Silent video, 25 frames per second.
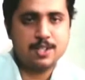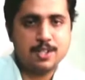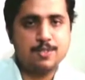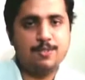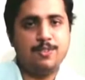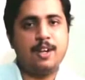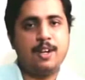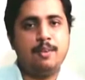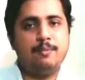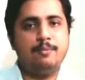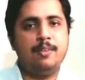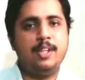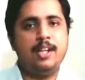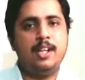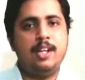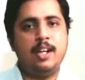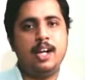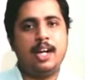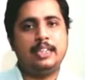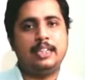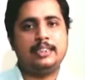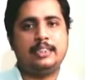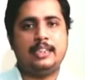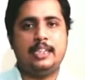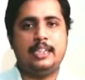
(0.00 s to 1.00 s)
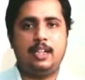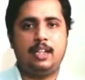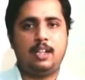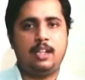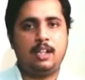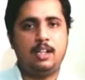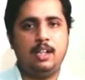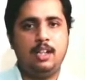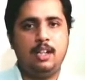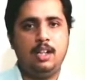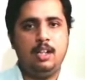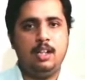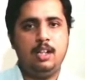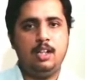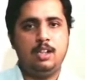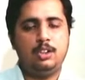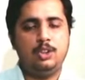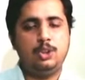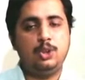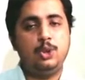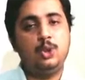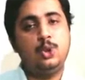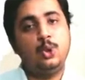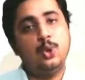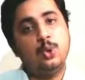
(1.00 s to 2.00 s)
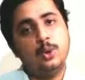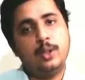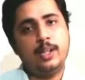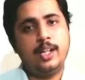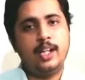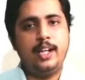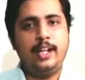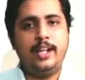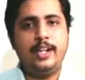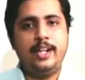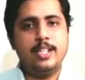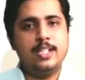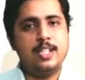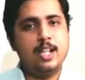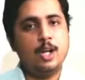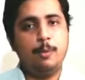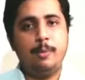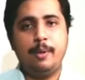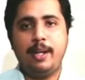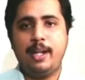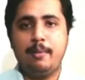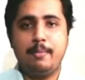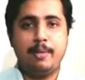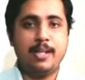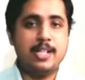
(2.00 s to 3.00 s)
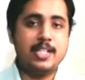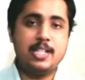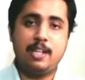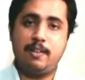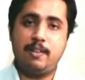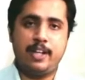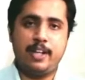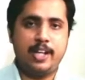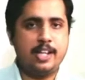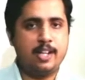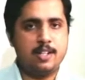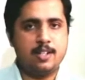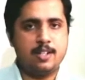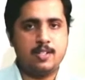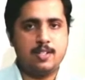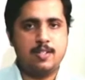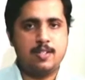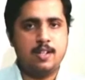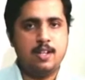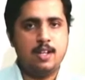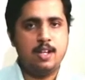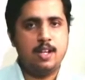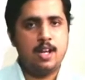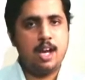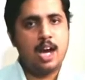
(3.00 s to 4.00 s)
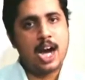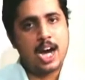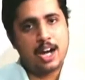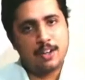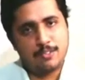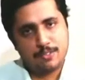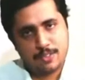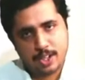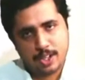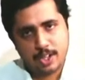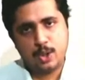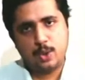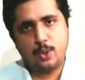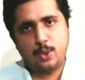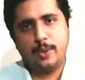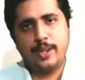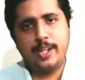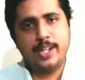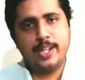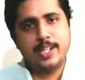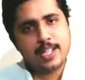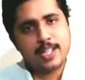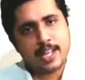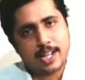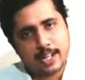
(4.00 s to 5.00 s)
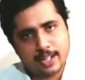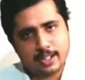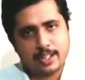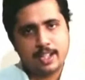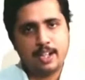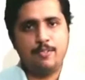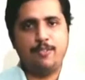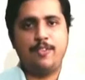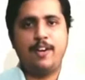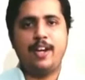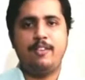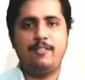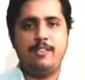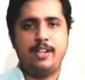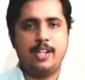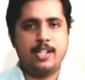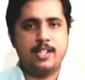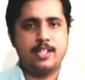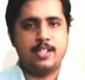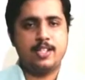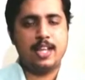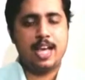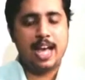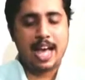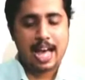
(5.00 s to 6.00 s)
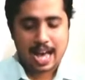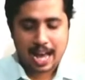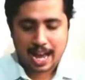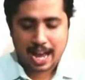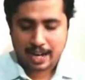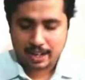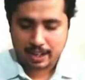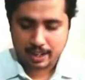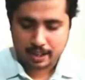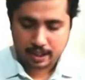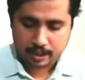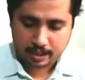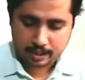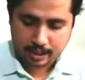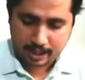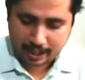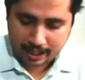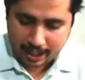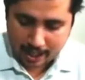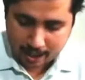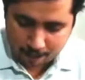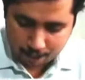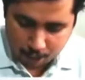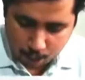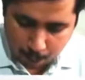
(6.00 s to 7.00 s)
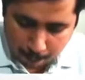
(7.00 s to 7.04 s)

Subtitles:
from the asset. So total it is now becoming 7 years. After 2 years, another 5 years. And they gave you